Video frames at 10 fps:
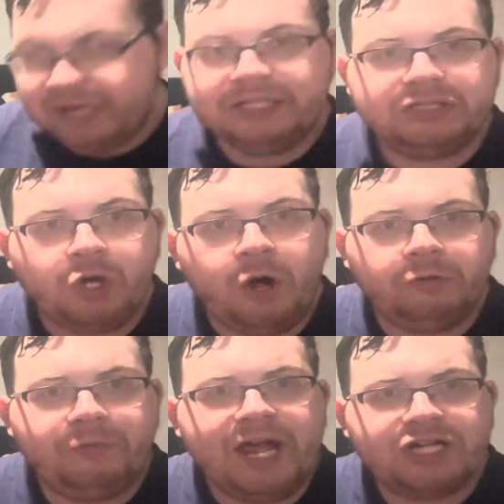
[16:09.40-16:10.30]
has calmed
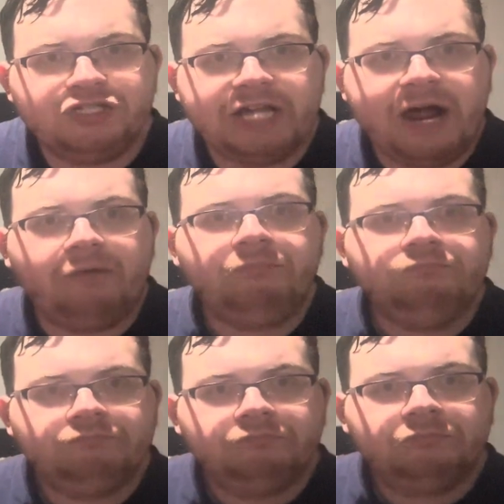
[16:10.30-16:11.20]
the reaction down.
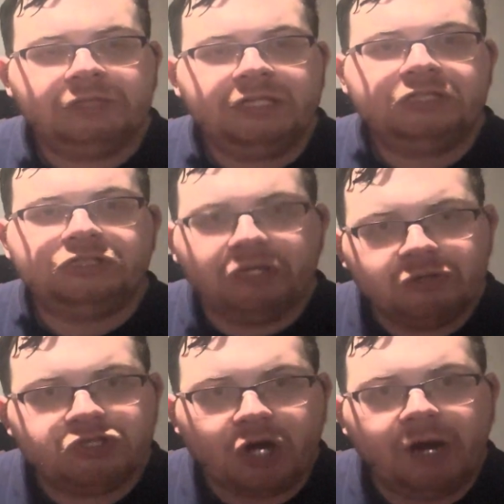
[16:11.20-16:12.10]
Still
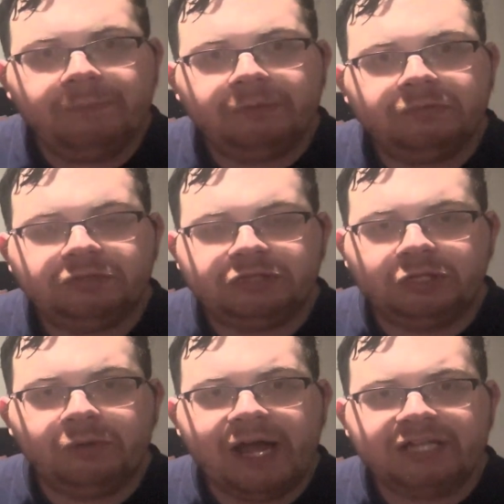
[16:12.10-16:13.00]
sharp.
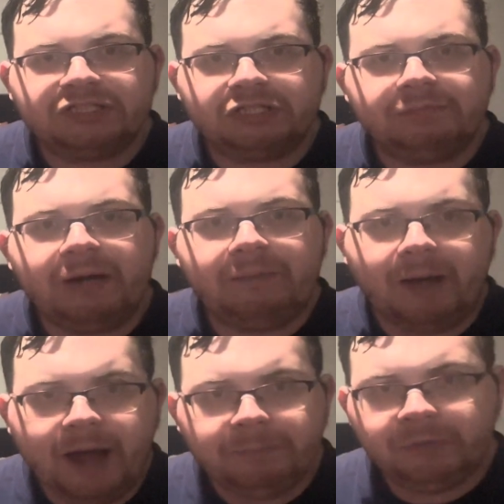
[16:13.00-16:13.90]
Still has a good amount of
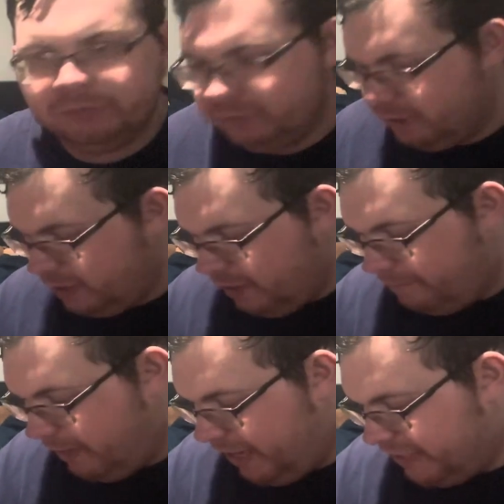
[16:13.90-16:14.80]
pop.
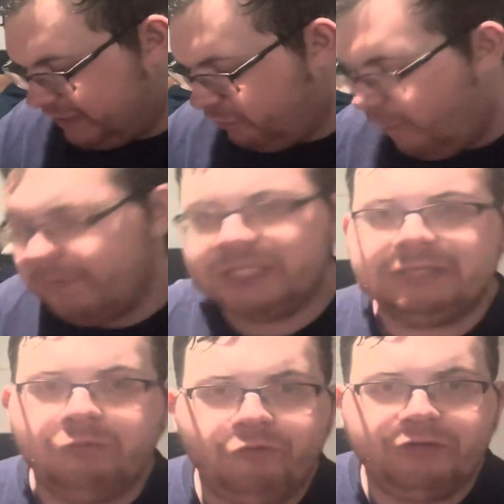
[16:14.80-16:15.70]
But it's a little bit
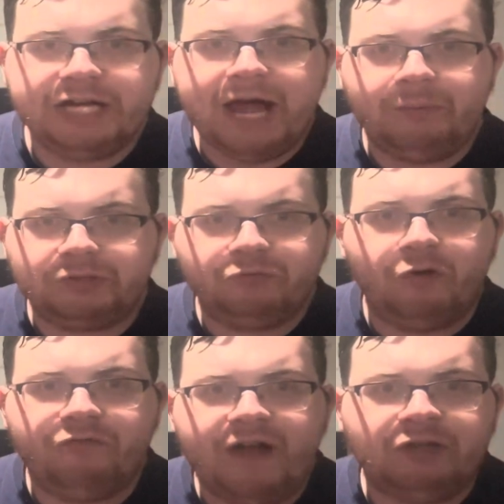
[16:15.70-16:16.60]
smoother now with the
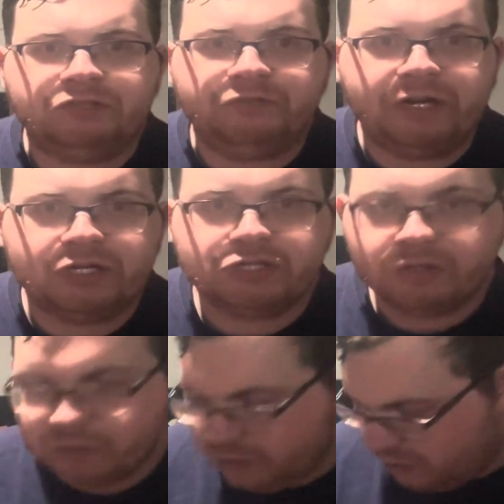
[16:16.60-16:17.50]
4,000 finish.
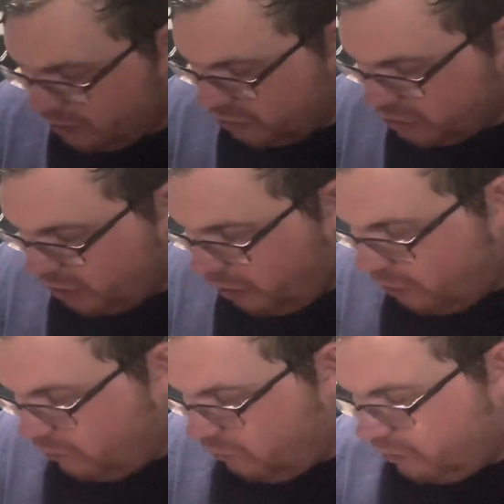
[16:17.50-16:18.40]

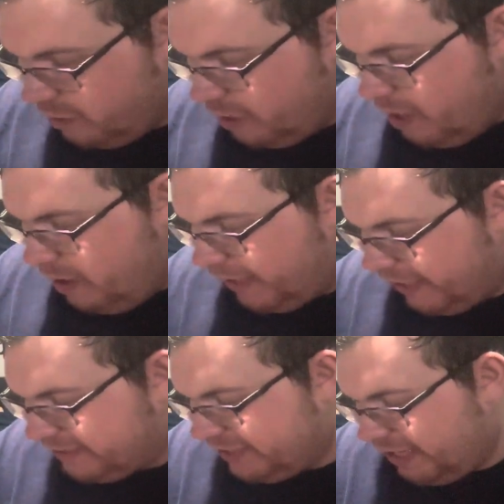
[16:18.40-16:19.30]
So, like I
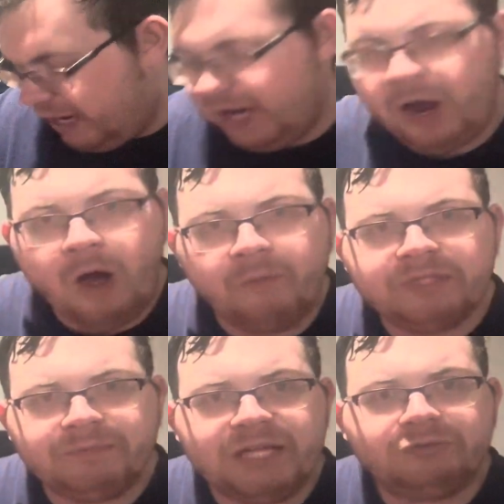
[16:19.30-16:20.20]
said, I always
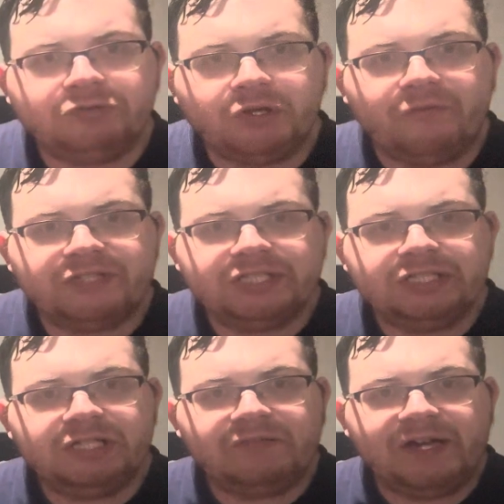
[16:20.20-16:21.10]
mess with
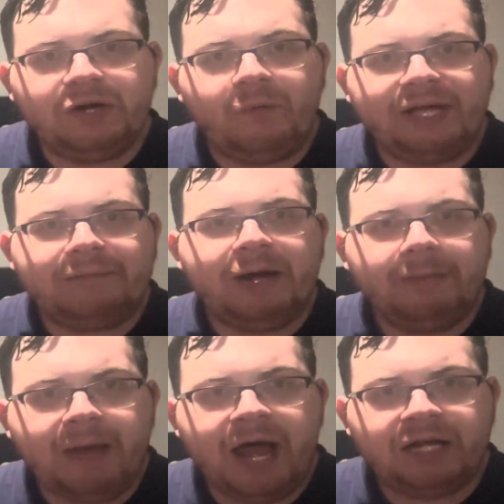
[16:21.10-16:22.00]
surfaces if I don't like them out
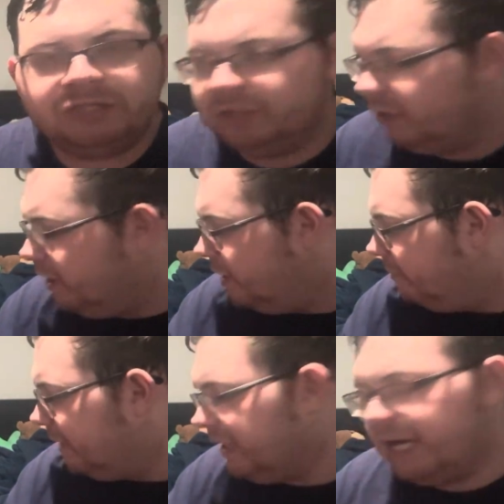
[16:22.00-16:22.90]
of box.
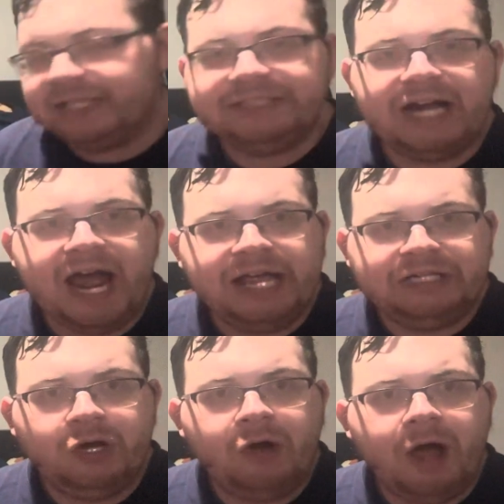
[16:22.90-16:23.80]
Because, like I said, I
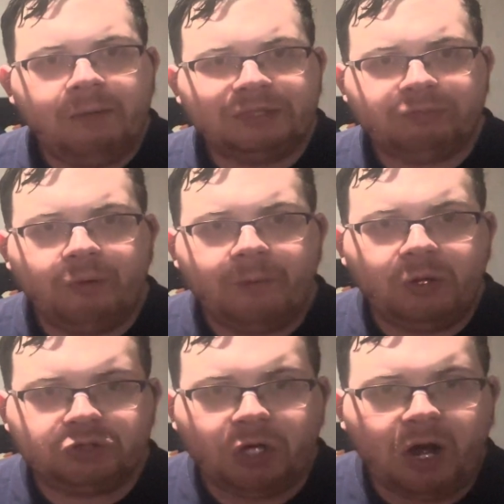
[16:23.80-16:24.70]
know how much bowling
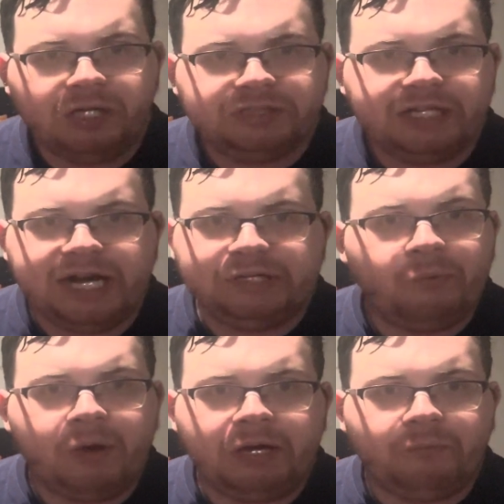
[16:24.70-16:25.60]
balls cost. I
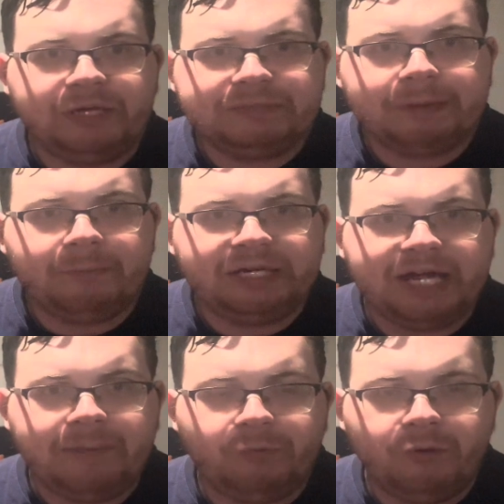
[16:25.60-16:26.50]
don't want to waste my money
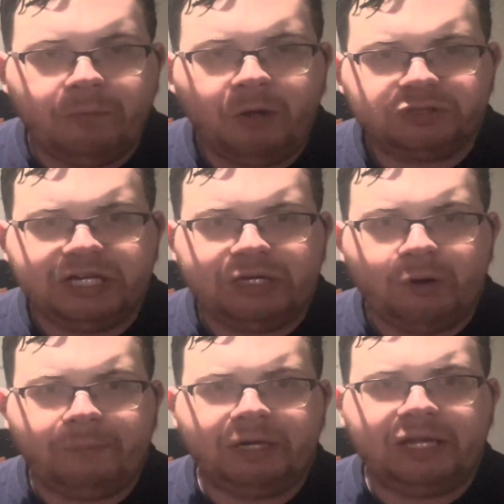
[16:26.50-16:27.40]
on bowling balls that I know
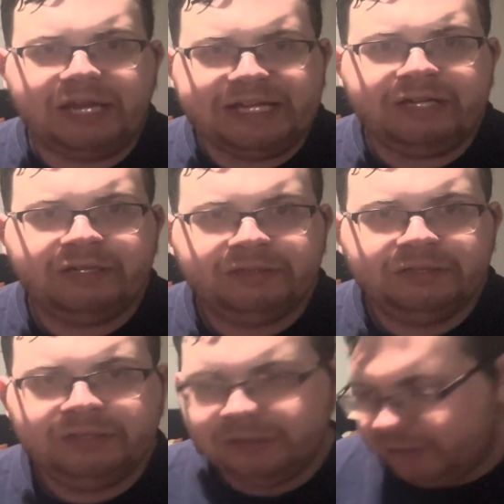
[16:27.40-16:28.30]
I'm going to like.
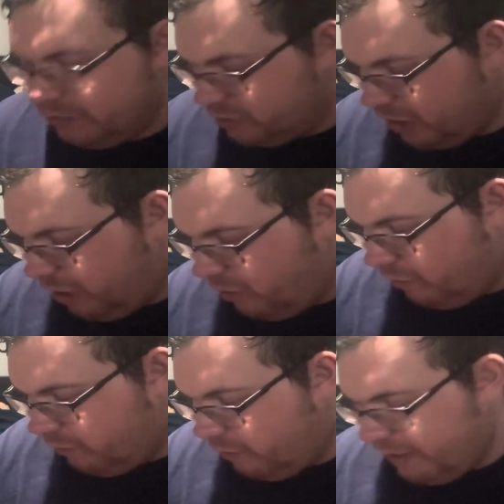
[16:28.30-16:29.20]

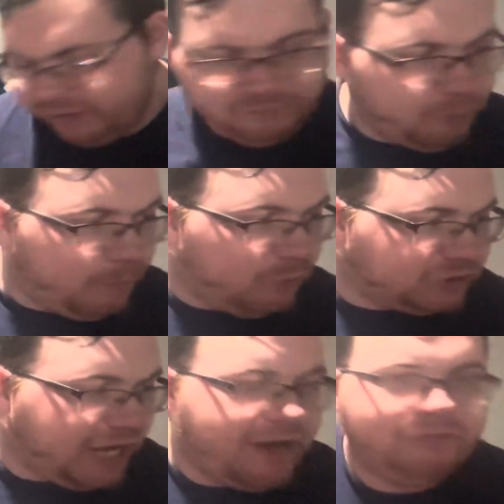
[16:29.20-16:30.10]
So, even bowling balls
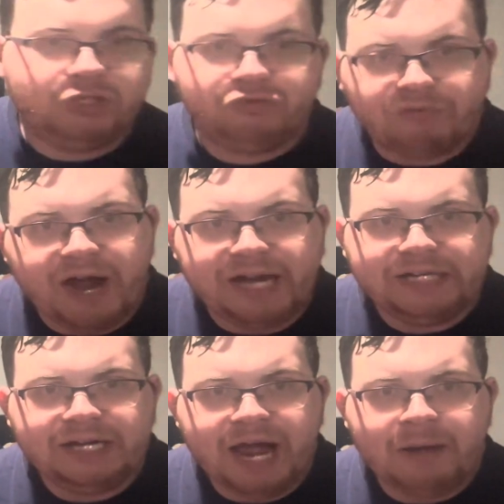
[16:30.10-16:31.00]
I haven't tried,
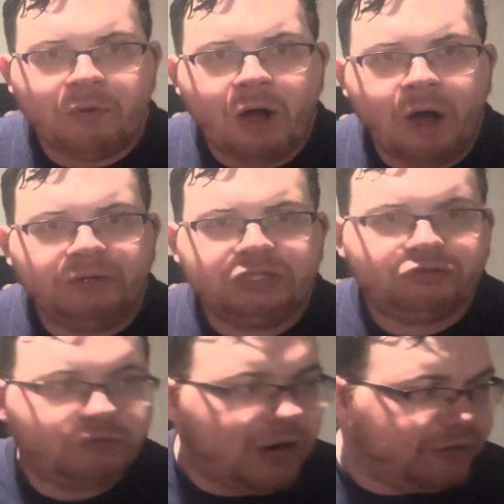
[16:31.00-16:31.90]
I will always
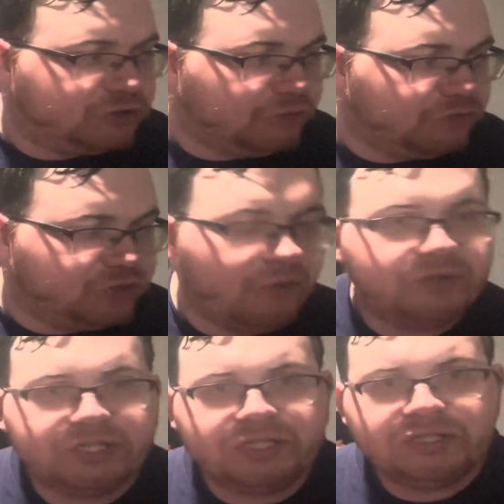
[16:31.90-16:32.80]
try
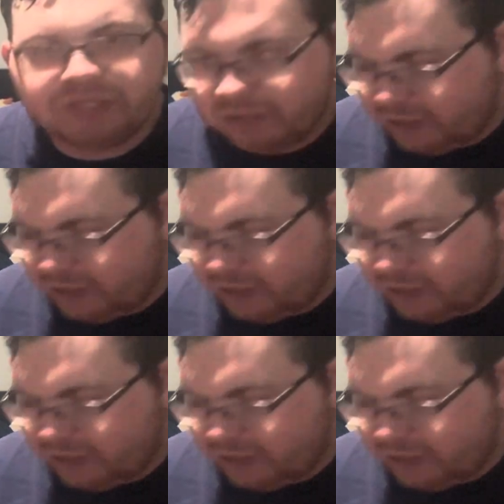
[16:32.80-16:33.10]
surfaces